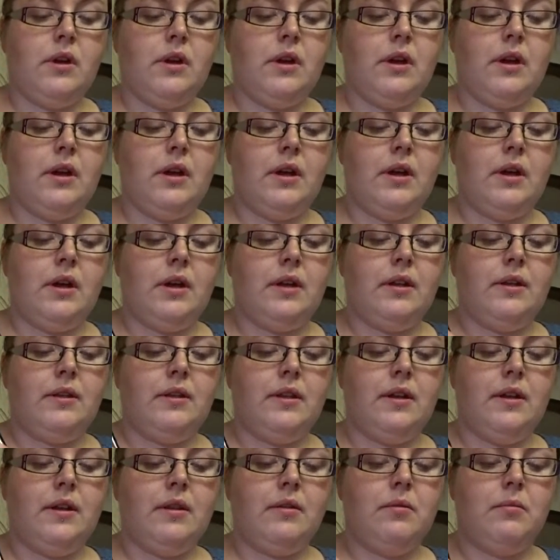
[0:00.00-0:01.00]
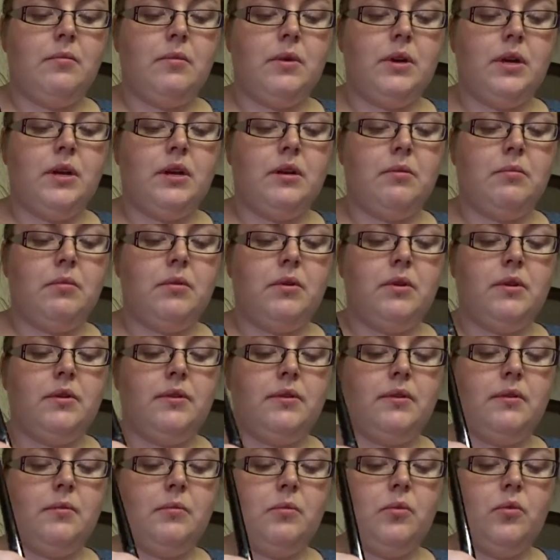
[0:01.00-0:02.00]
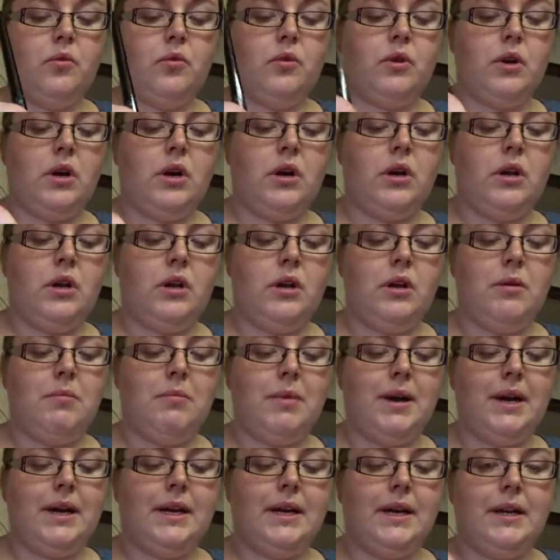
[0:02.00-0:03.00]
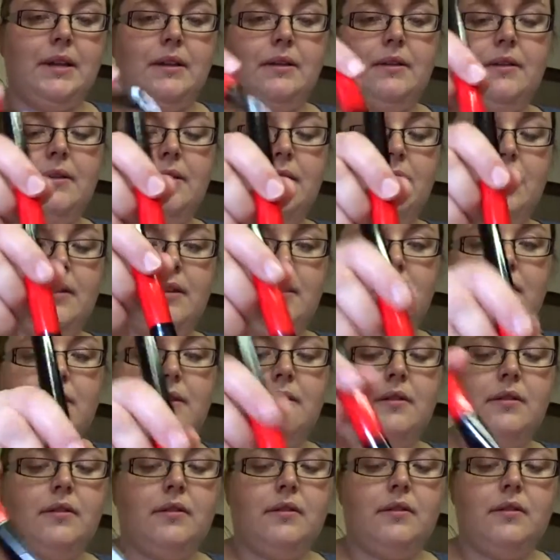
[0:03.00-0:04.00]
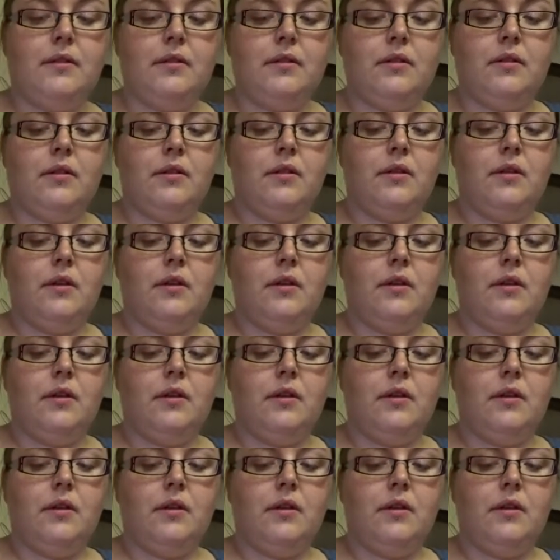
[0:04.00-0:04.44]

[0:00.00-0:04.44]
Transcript: And then we're going to put some more colour back into this.